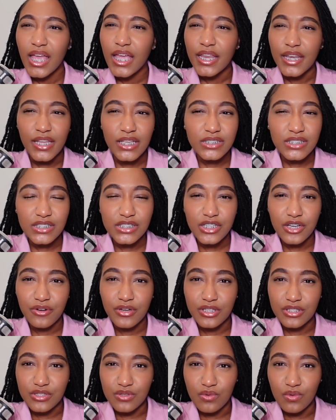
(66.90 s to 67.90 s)

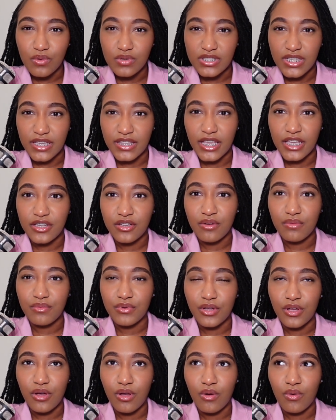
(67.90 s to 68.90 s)
necessary tools. Like, they don't
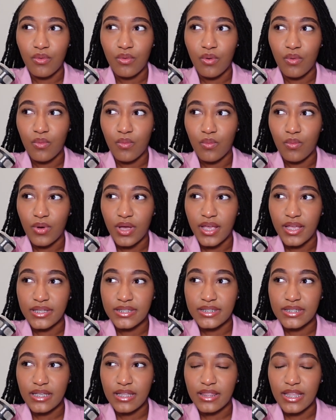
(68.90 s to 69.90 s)
know
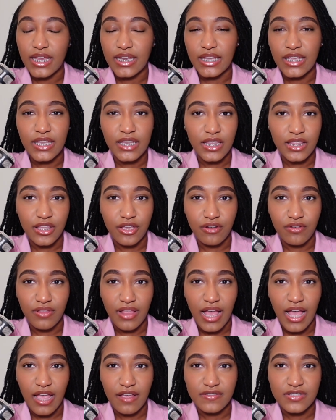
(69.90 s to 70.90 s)
what they need in their
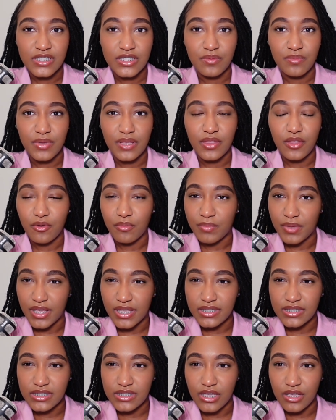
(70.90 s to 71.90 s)
lives to be their
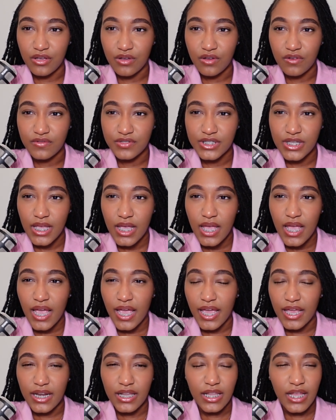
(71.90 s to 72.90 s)
best selves.
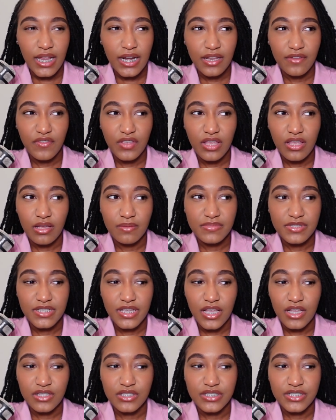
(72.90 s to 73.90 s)
And a lot of it comes
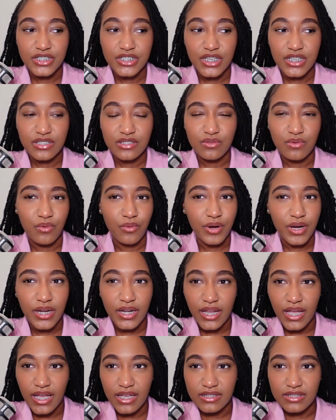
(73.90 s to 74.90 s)
down to just
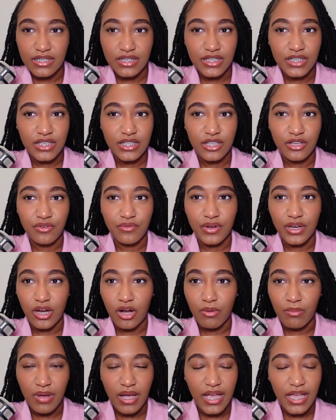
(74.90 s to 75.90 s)
organizing, decluttering
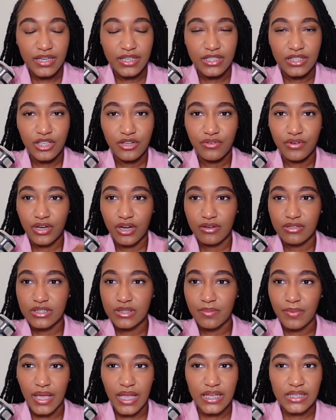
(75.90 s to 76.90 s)
our mind, decluttering our
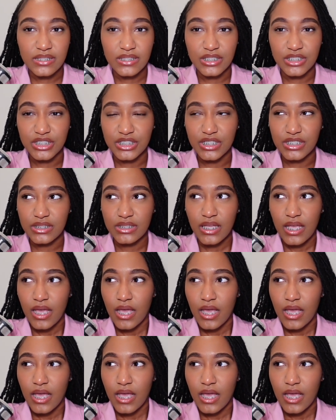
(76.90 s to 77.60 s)
space, and just